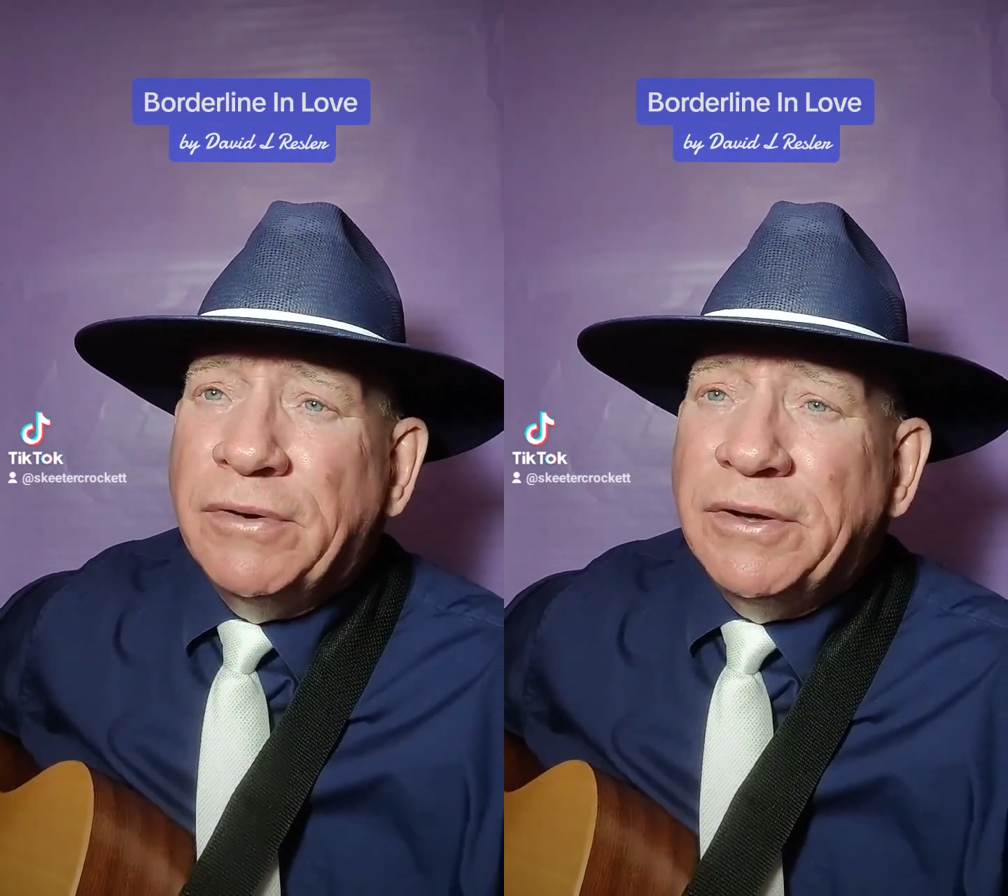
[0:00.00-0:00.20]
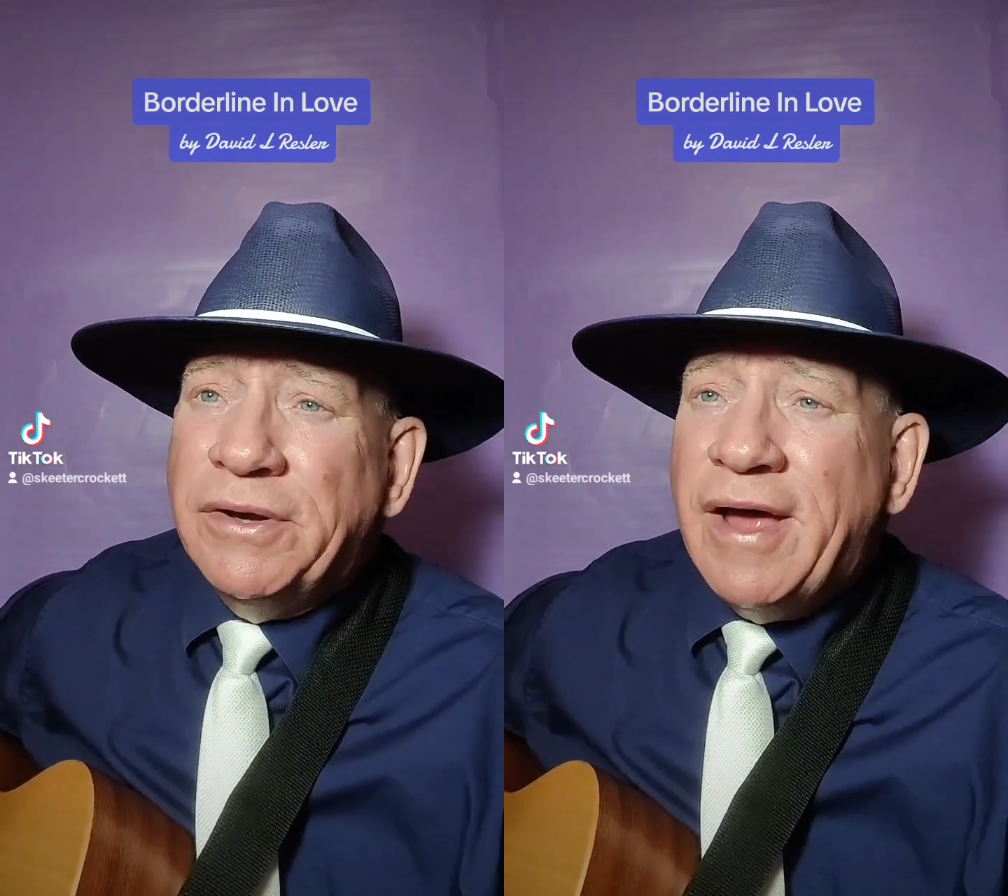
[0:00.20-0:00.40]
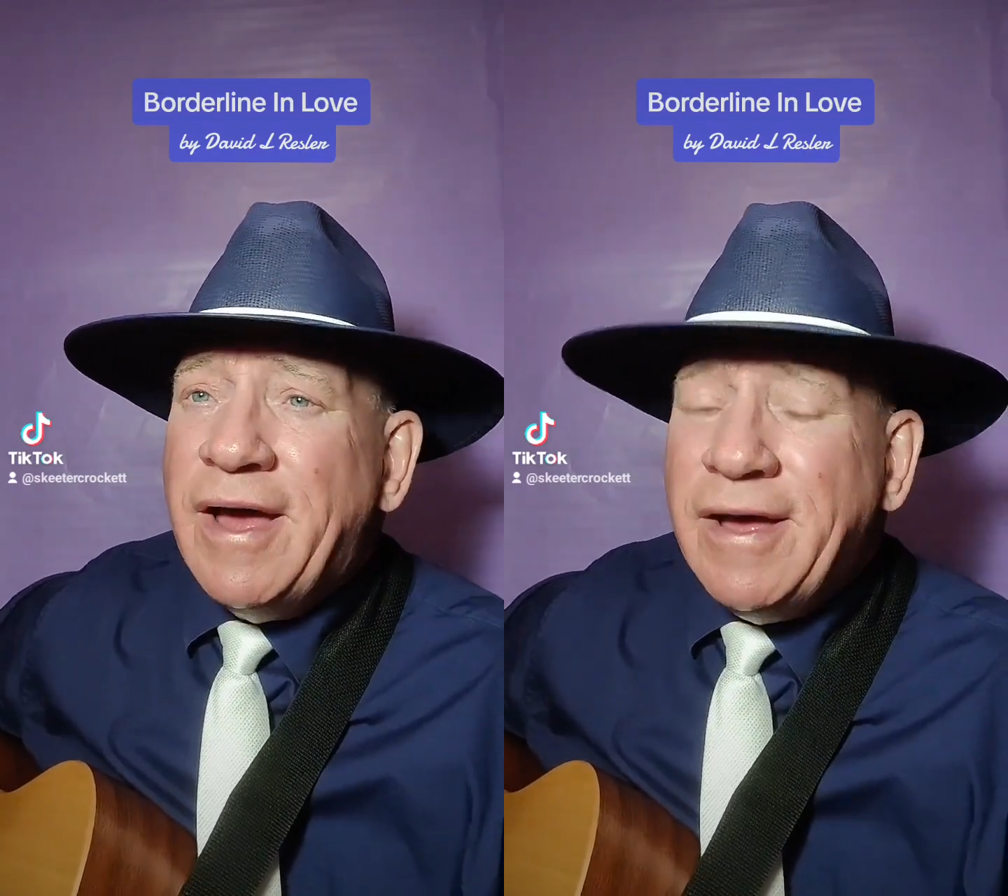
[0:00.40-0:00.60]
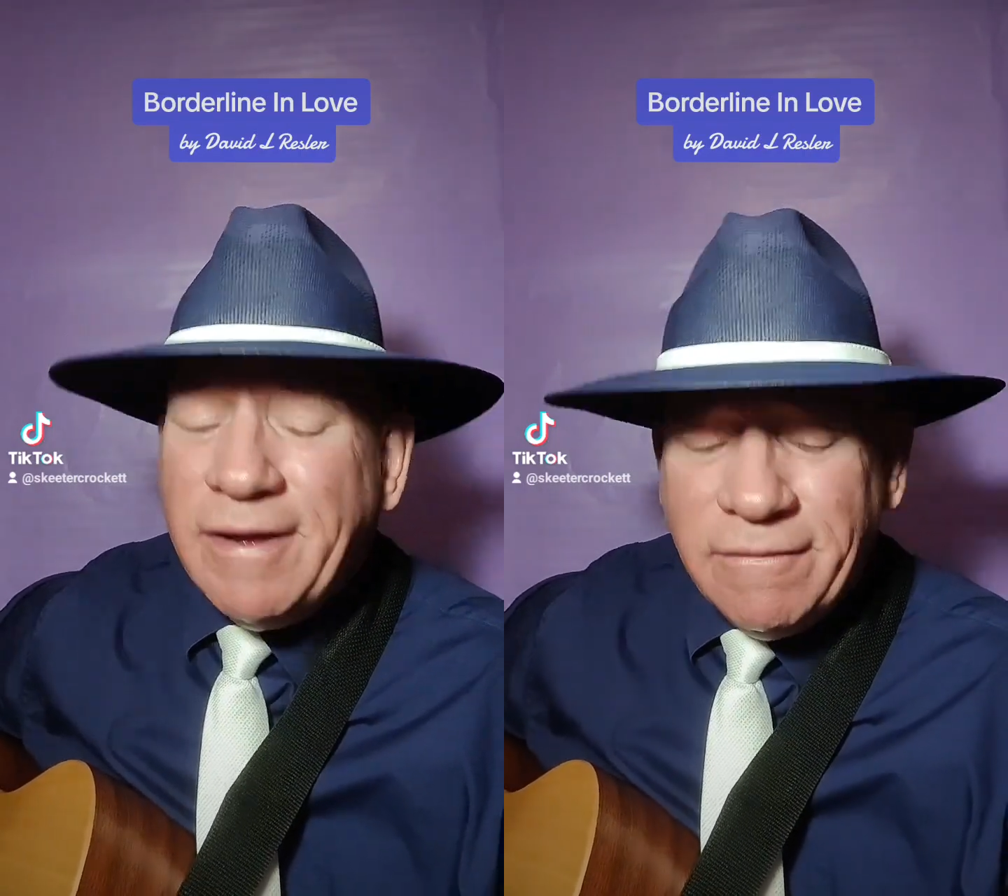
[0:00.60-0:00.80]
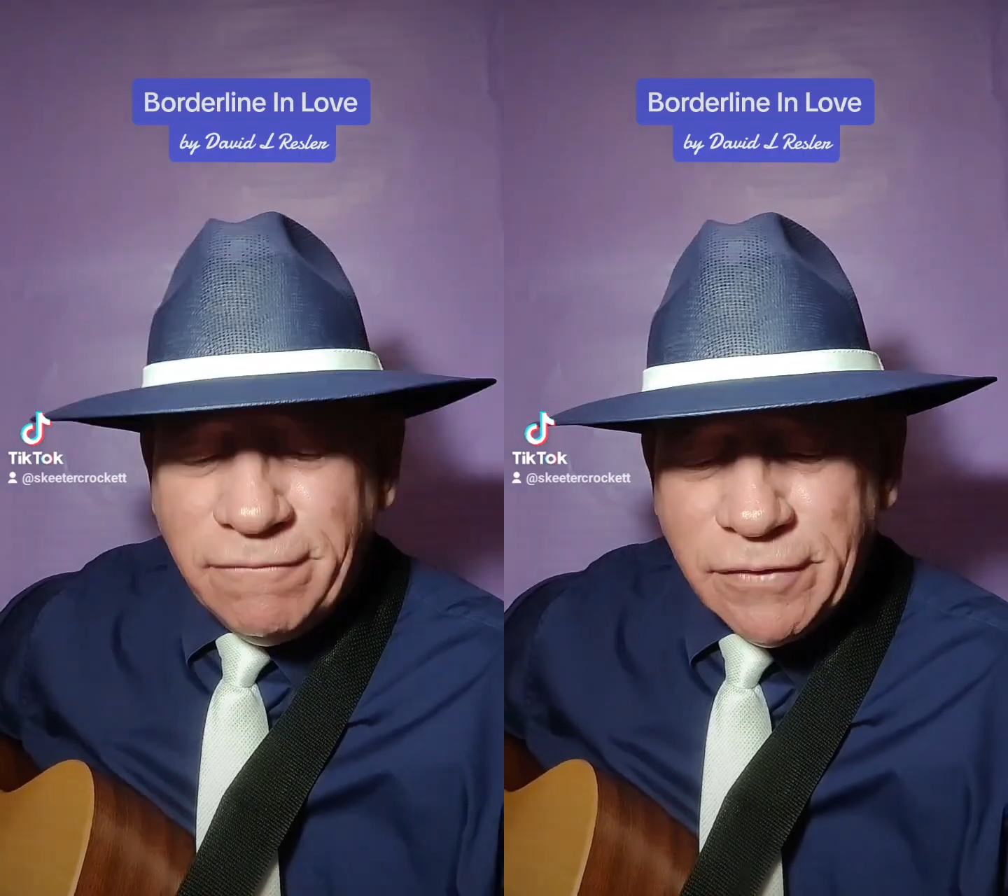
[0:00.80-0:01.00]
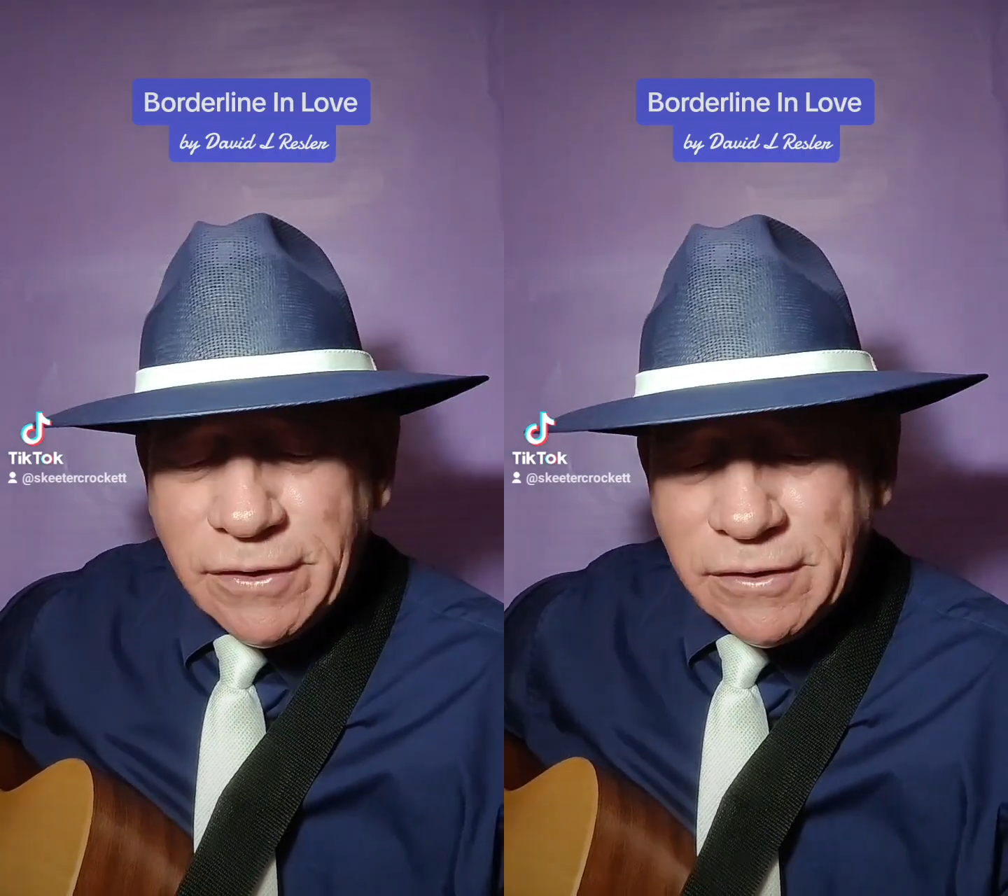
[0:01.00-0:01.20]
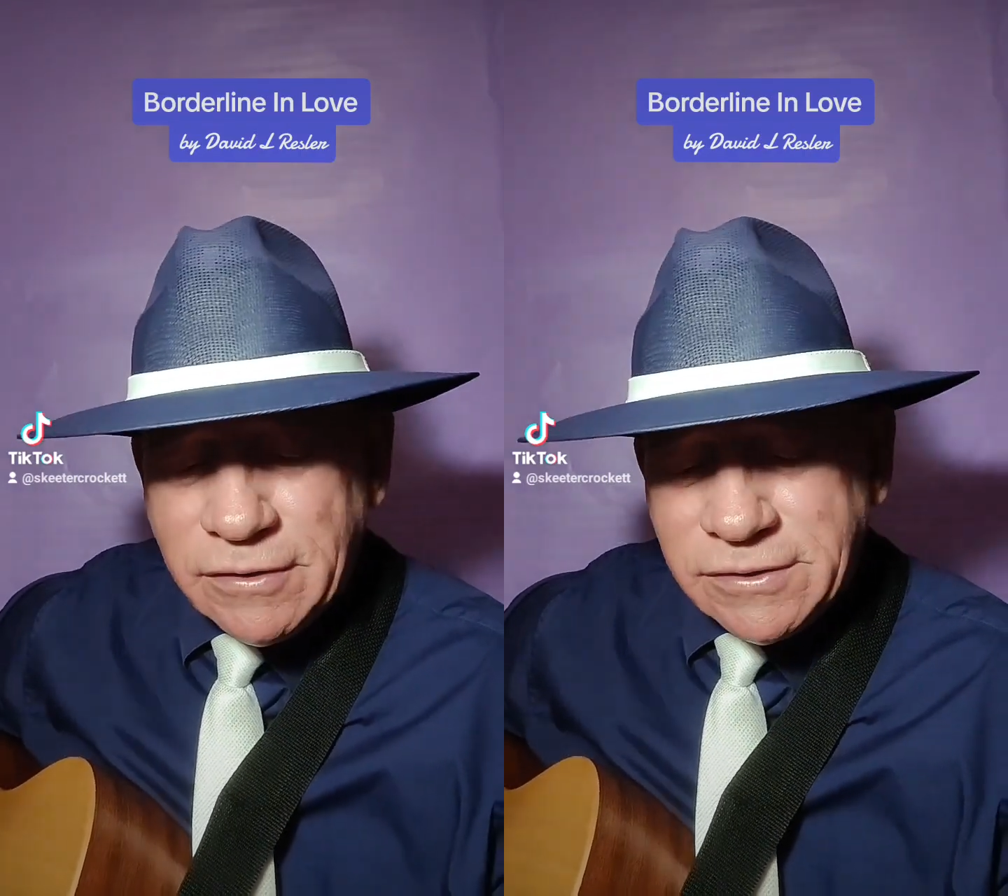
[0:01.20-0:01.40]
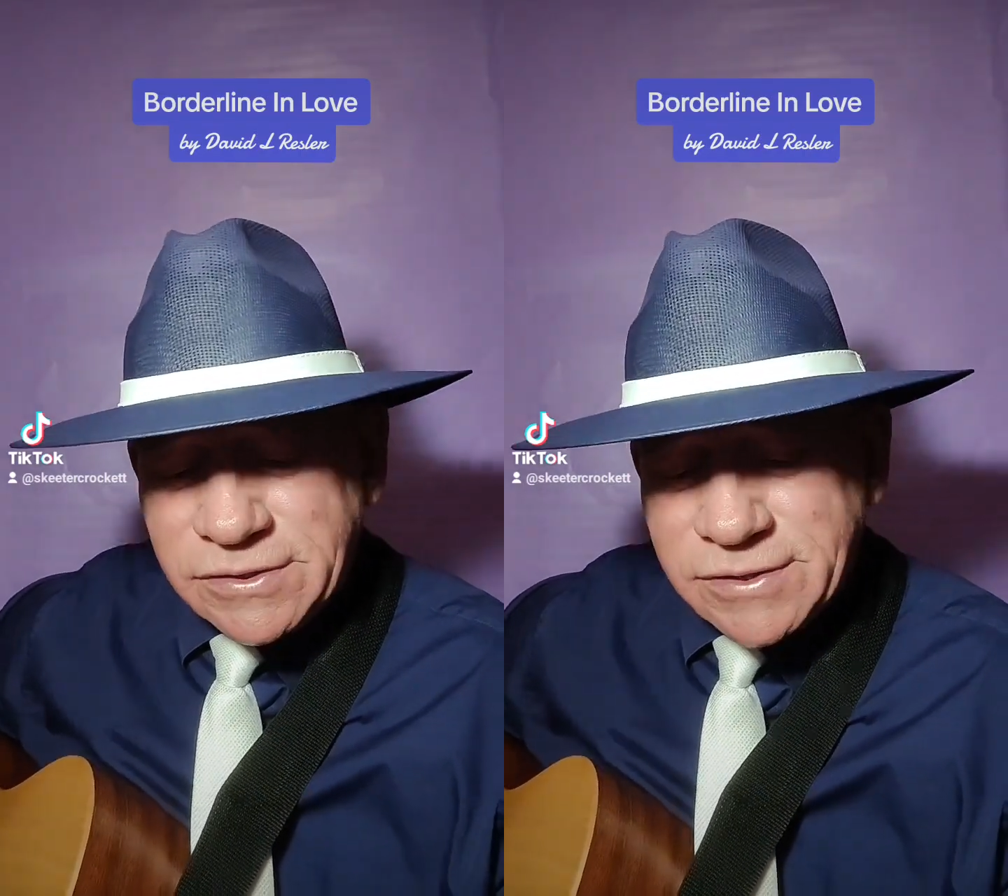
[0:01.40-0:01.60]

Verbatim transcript: But I feel